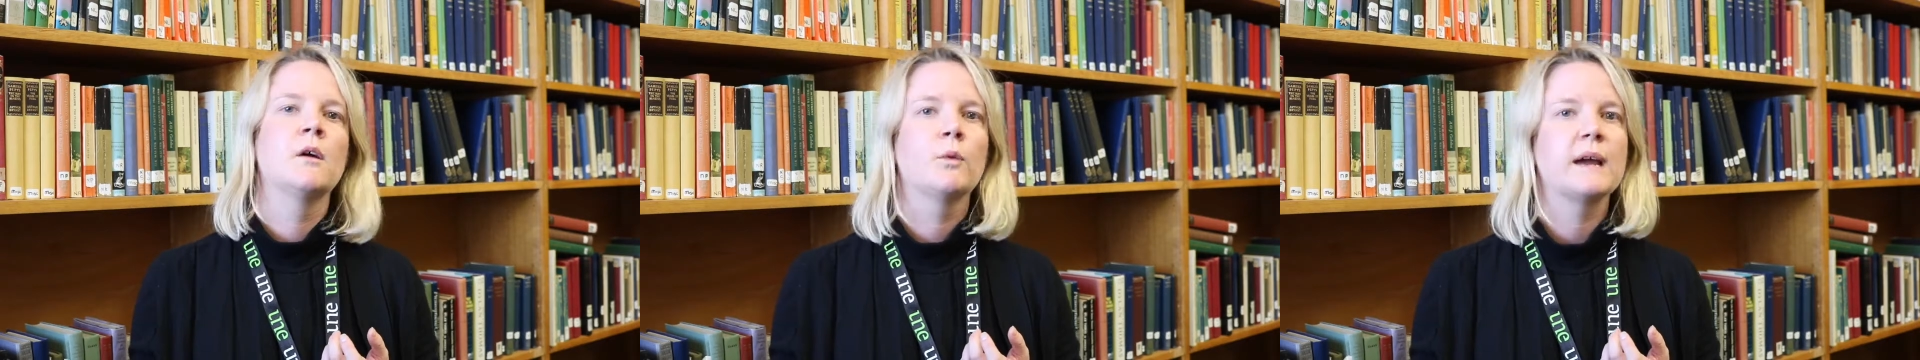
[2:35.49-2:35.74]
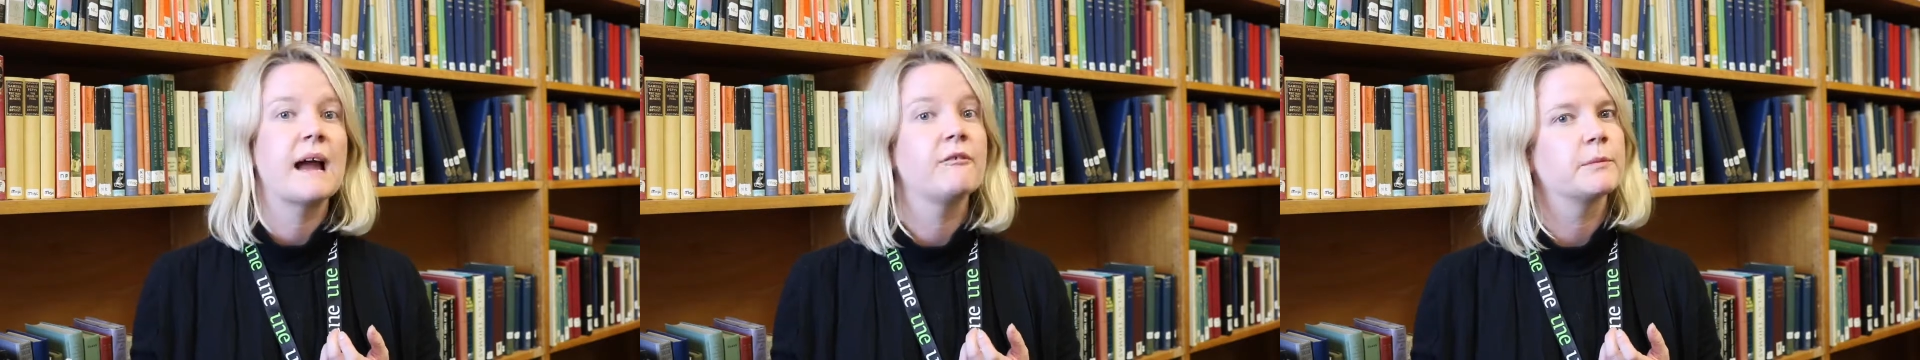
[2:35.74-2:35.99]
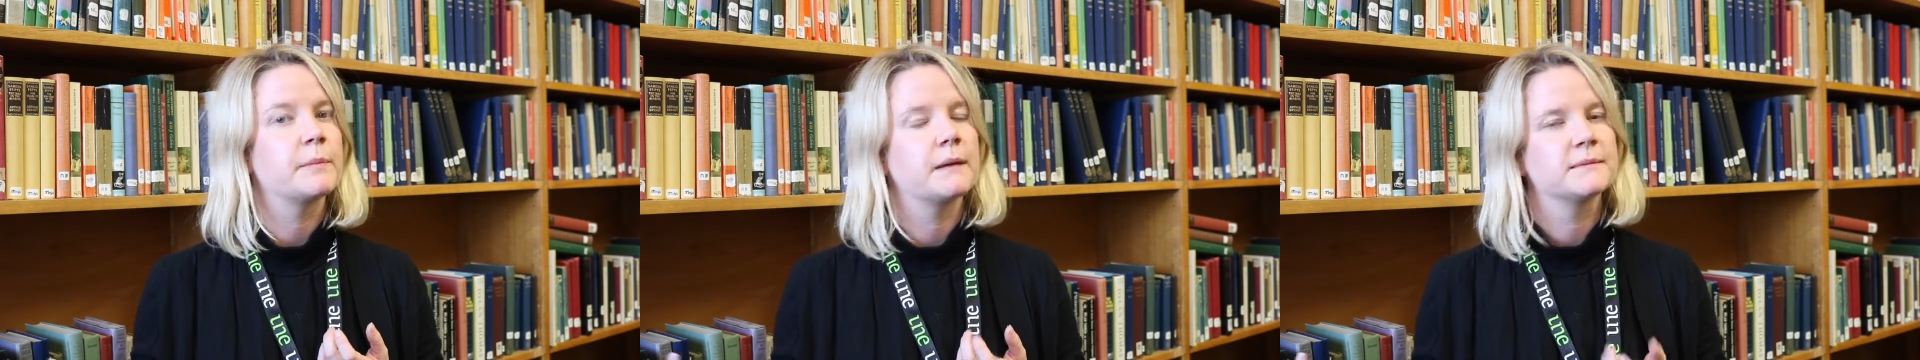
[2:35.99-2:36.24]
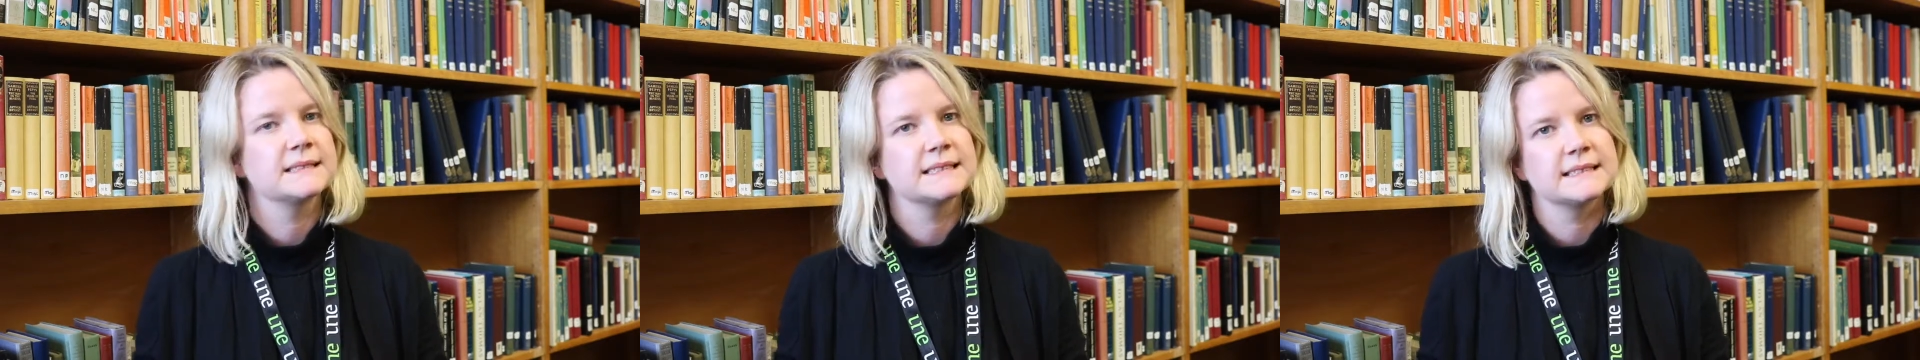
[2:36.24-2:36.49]
We have a
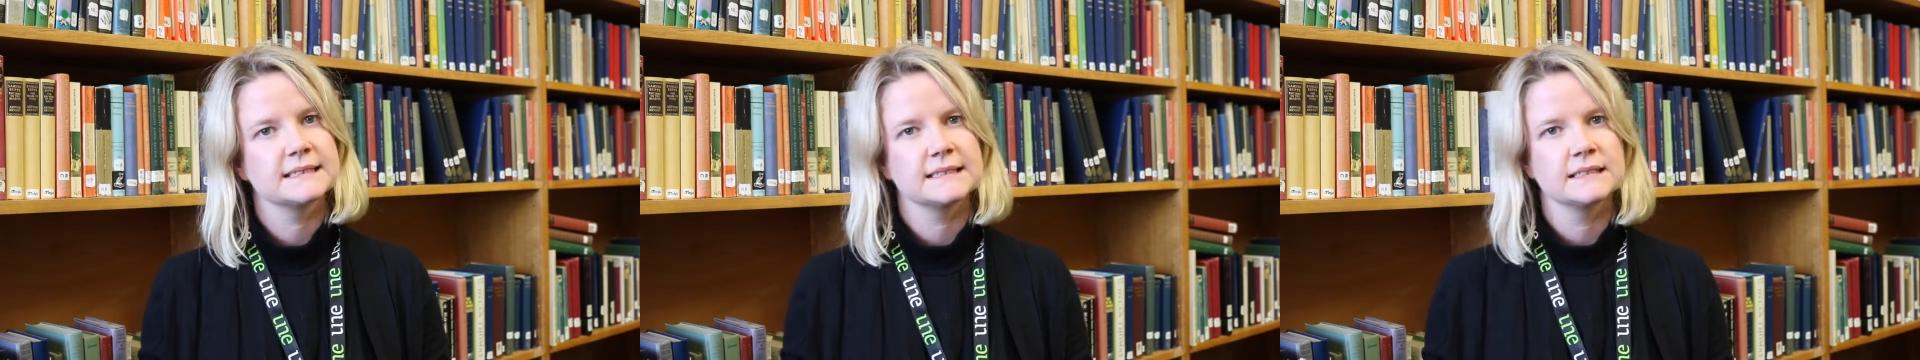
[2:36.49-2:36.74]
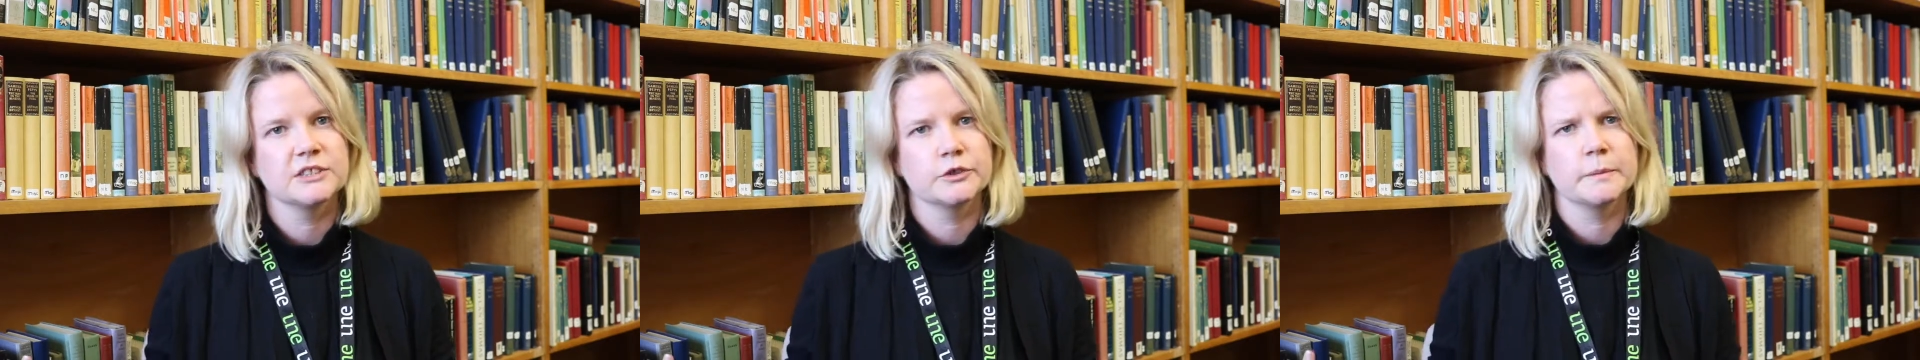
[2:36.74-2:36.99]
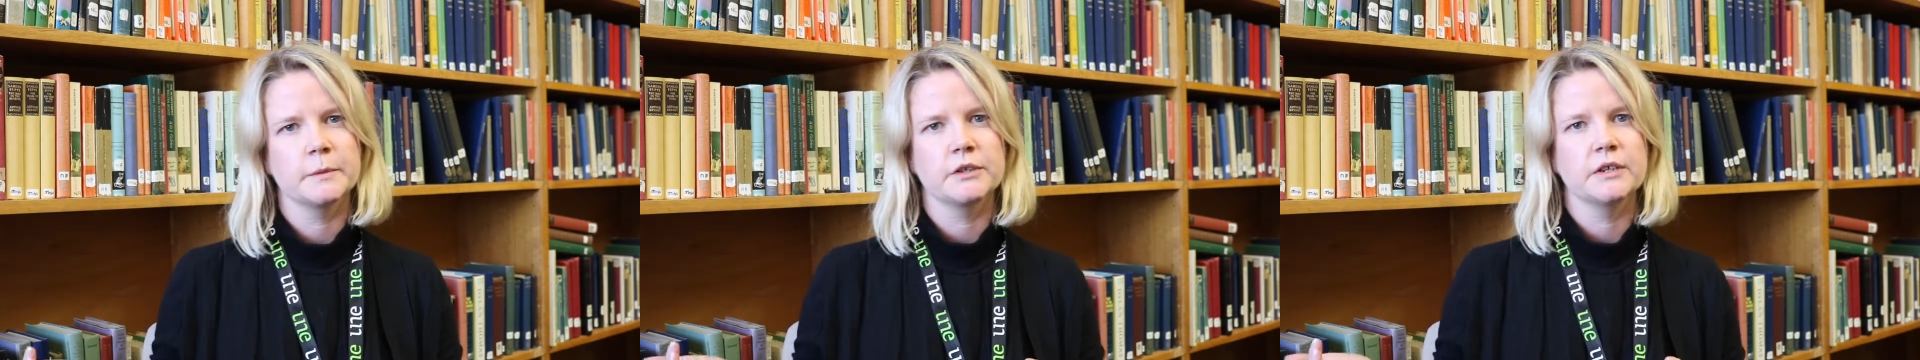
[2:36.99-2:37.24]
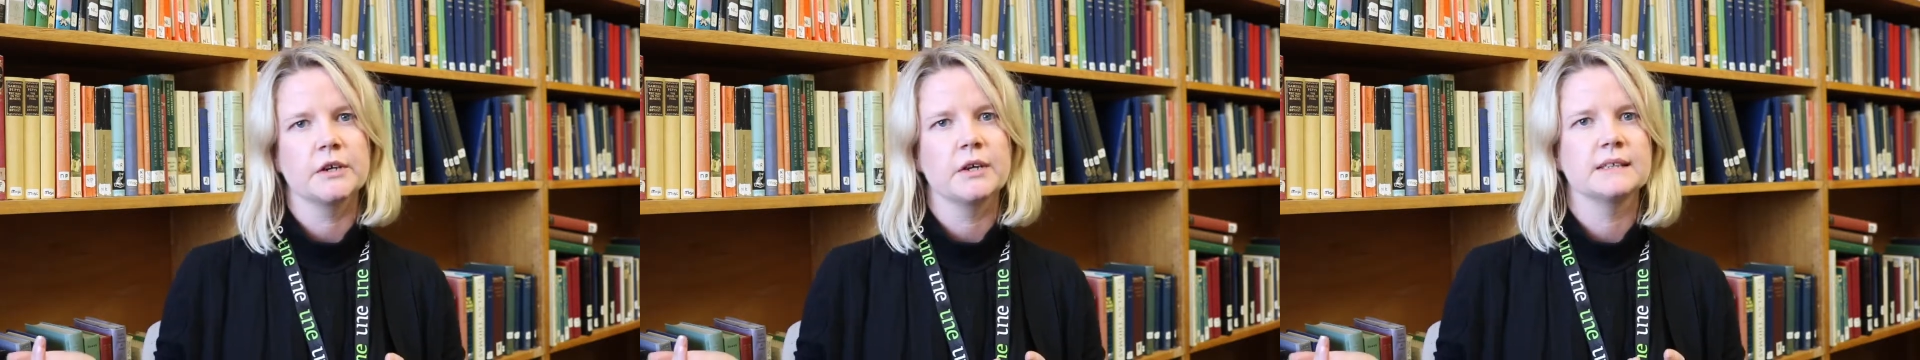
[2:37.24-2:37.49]
publicist at Giramondo,